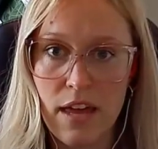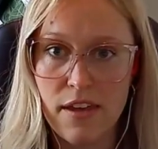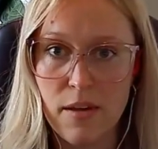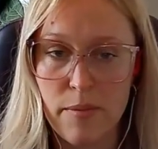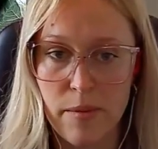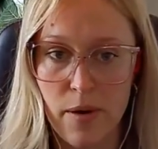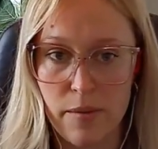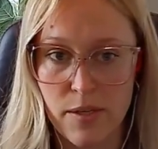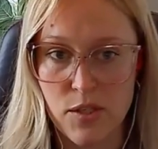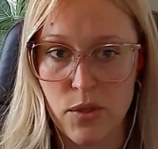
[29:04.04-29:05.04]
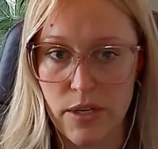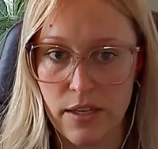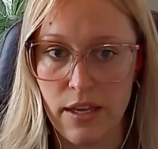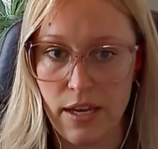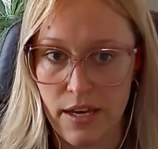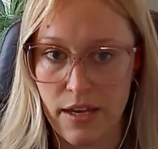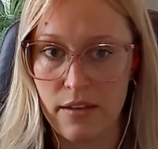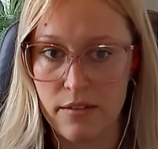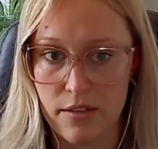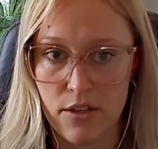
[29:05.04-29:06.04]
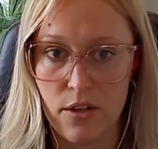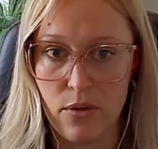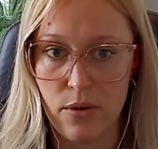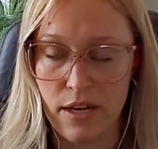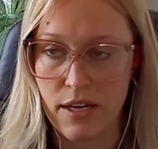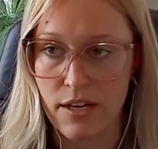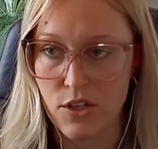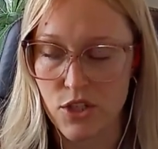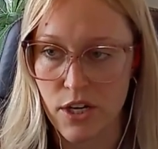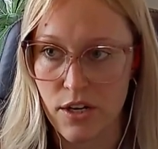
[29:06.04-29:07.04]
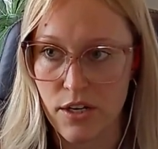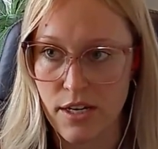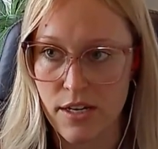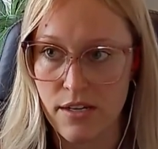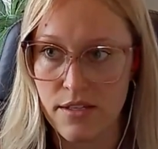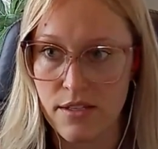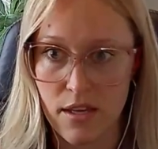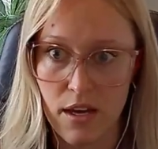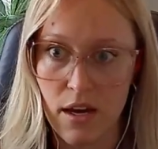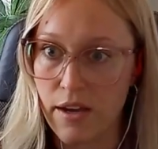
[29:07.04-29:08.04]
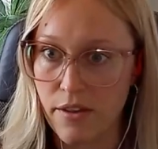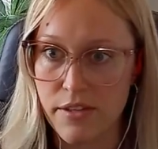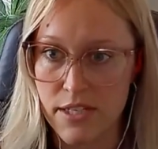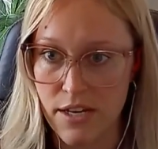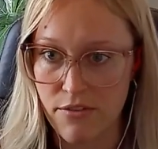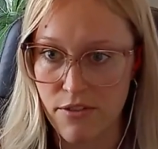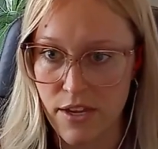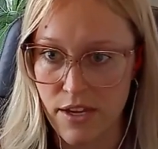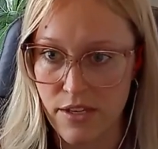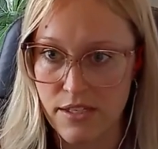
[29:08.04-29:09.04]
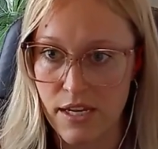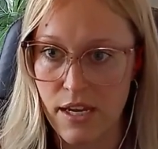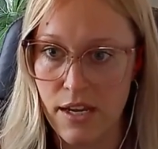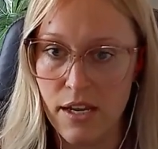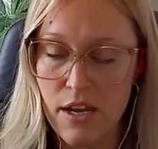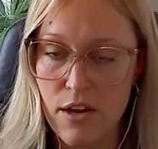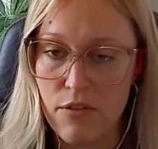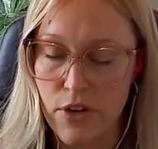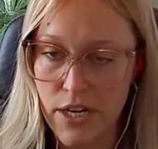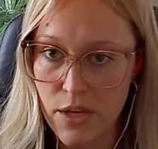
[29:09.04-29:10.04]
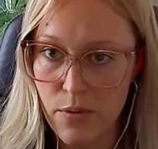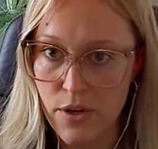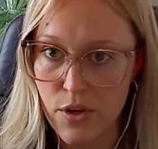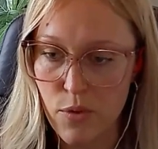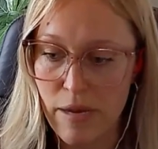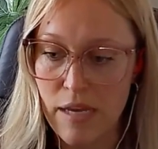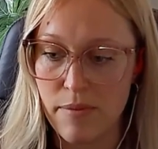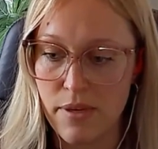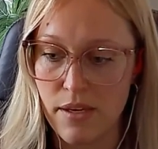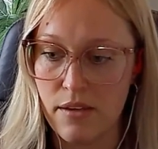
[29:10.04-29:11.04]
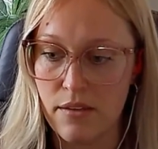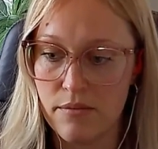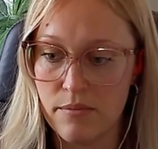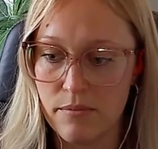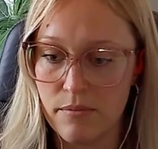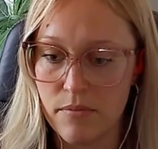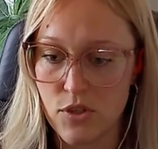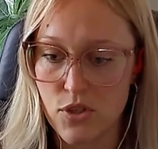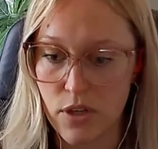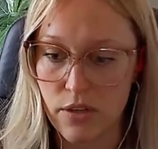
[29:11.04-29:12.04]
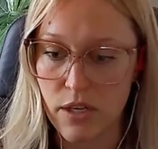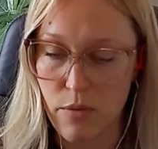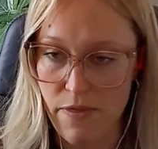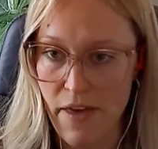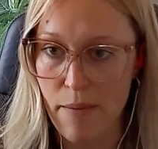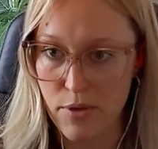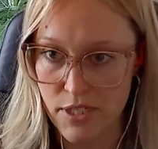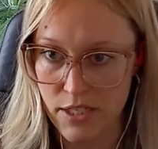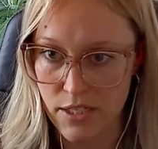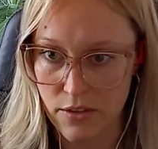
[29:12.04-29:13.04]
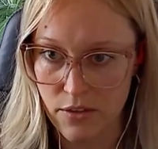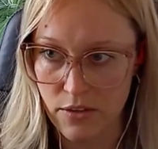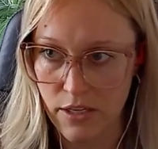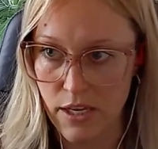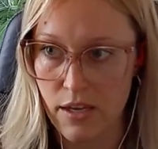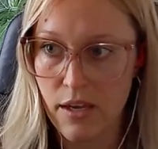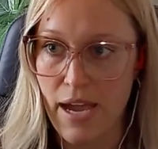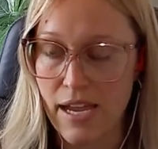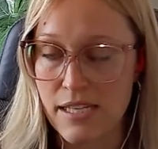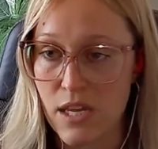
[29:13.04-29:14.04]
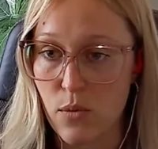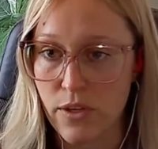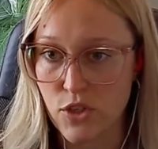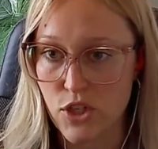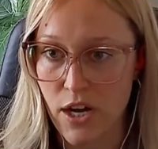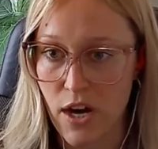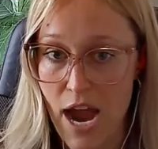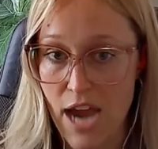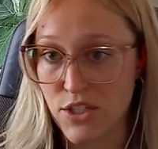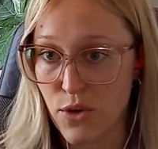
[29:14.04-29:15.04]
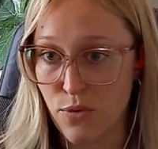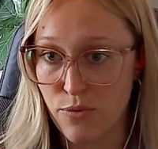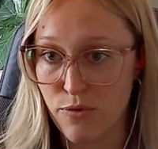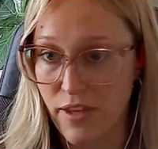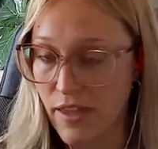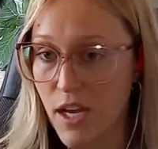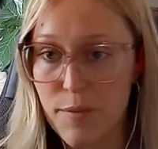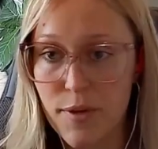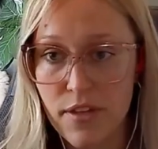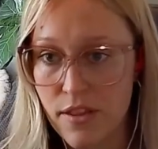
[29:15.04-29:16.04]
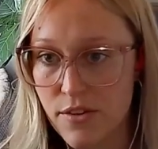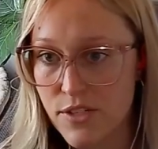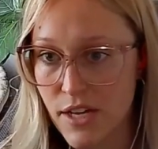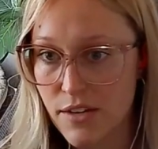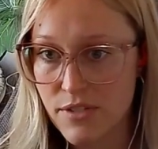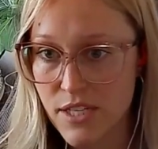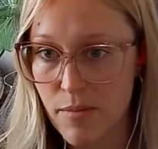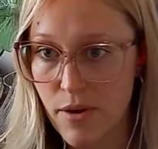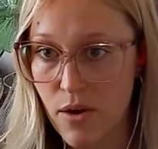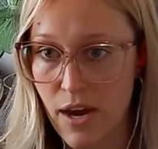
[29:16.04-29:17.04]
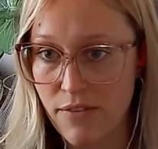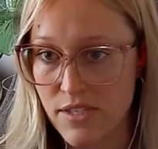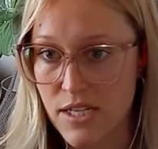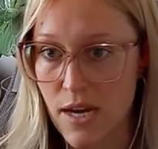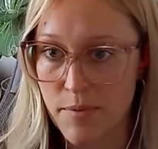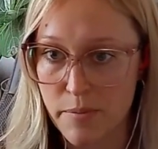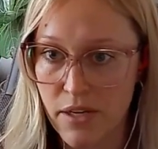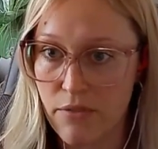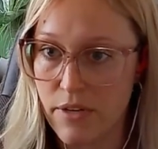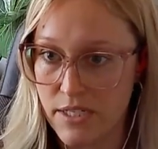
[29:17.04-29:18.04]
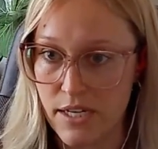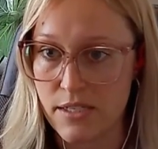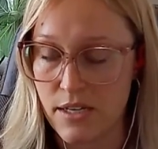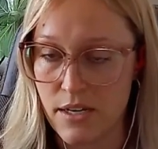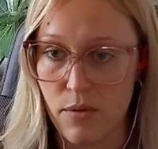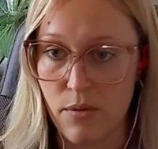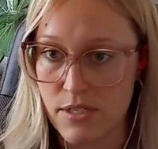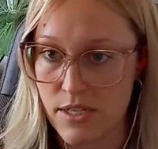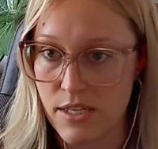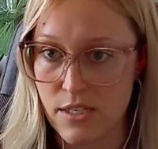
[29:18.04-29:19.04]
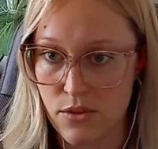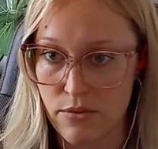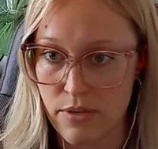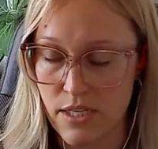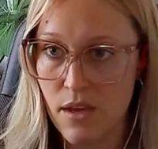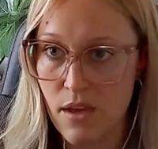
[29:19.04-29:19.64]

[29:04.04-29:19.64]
I think a big part of my story, like I, had kind of shared, is the gut health side of things. And for anyone who might be struggling with that particularly, I guess I will share, I don't feel like I'm on the other side of SIBO. I've stopped being retested. I was tested 3.